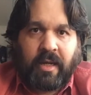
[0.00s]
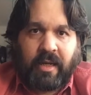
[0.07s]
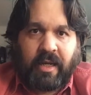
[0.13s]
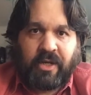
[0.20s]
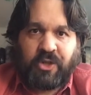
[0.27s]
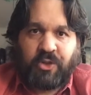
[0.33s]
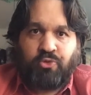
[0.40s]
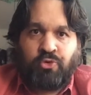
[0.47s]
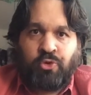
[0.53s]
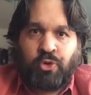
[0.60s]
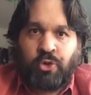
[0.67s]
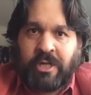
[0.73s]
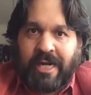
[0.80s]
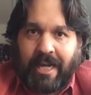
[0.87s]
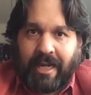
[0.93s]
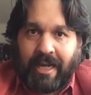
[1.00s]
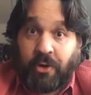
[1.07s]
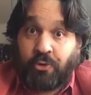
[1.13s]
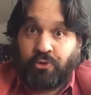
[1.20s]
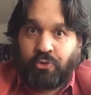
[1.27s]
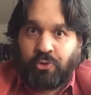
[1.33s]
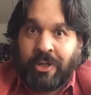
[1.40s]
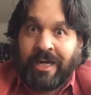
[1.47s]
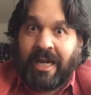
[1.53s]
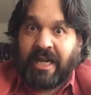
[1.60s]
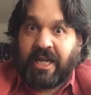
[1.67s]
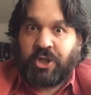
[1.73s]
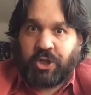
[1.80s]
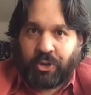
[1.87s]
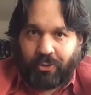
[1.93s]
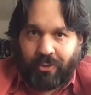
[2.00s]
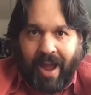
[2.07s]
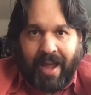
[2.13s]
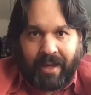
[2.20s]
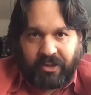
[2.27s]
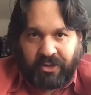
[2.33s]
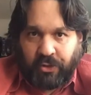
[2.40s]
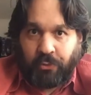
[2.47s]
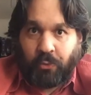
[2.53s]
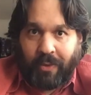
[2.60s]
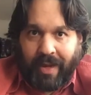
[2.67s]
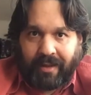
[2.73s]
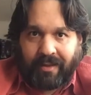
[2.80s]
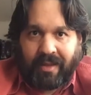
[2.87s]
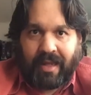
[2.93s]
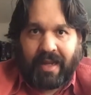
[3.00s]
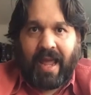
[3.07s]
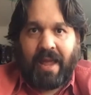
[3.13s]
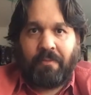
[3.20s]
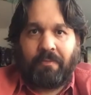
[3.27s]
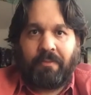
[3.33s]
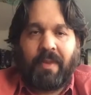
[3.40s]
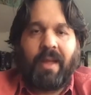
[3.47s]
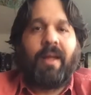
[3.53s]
is really, really try to win the game.